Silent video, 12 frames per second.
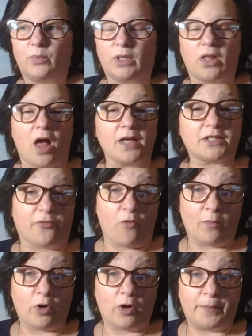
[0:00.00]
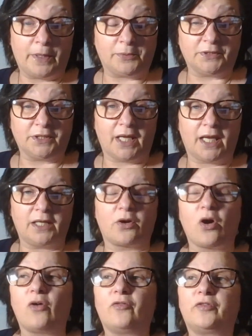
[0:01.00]
we lost 4 more people today to
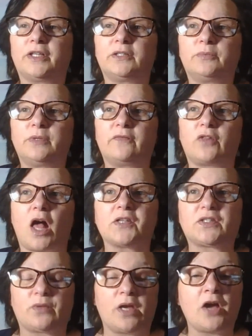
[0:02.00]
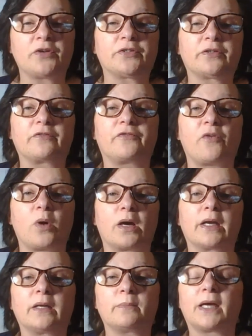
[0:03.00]
COVID. We've lost
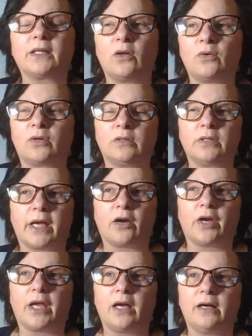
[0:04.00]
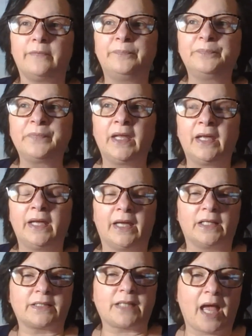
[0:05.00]
304 in my local area.
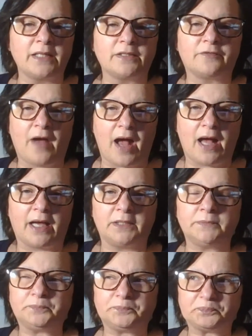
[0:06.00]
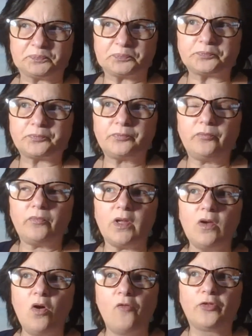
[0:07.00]
And it's kind of high.
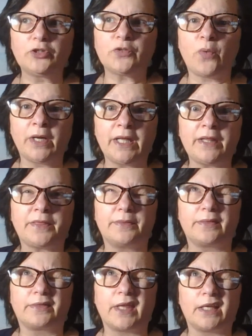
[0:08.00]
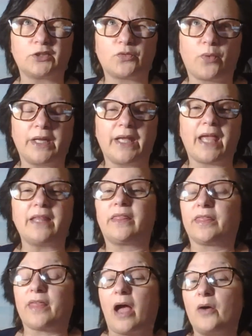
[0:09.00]
Over 20, I think
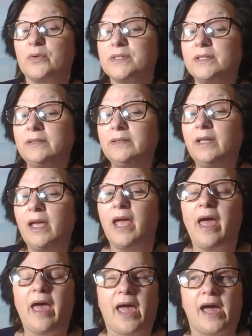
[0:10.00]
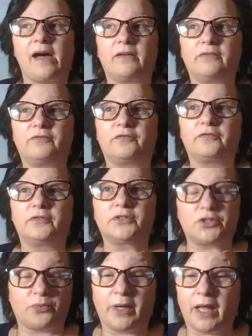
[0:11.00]
28,000 have,
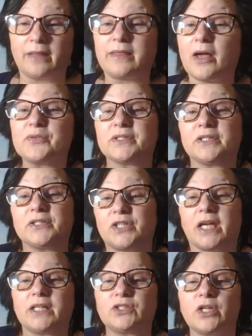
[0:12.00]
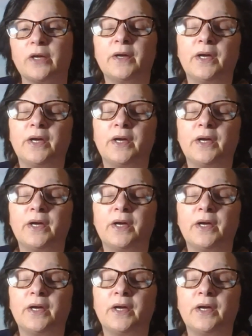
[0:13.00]
it's 28,000 and change,